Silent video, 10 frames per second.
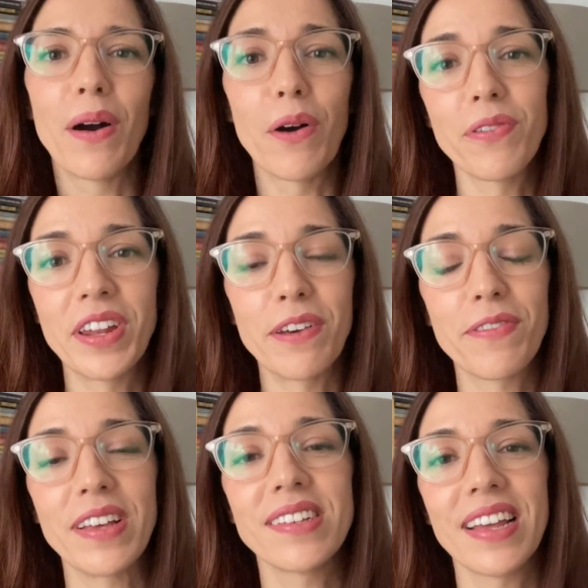Often it
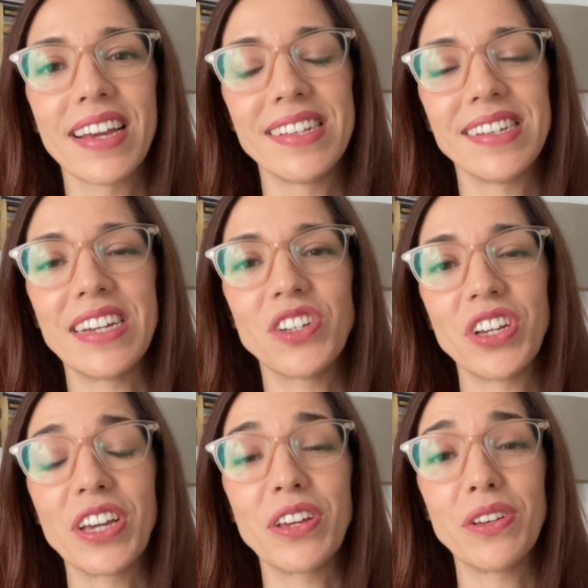feels like in
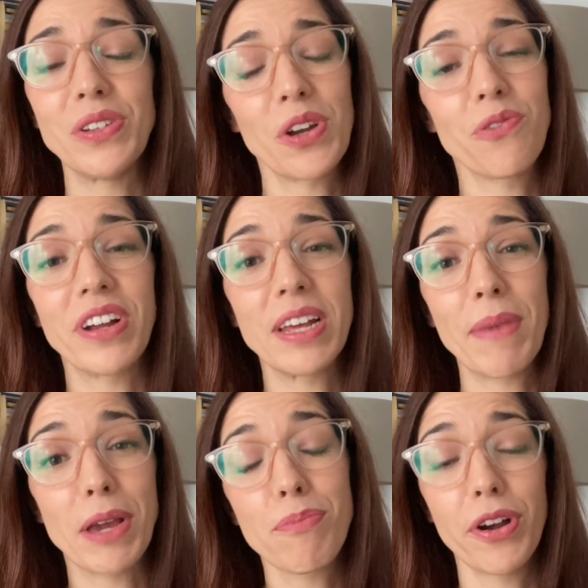teaching you don't really
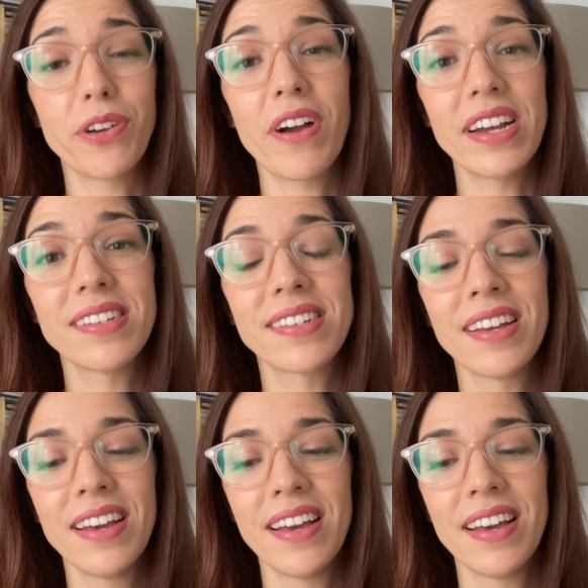make progress,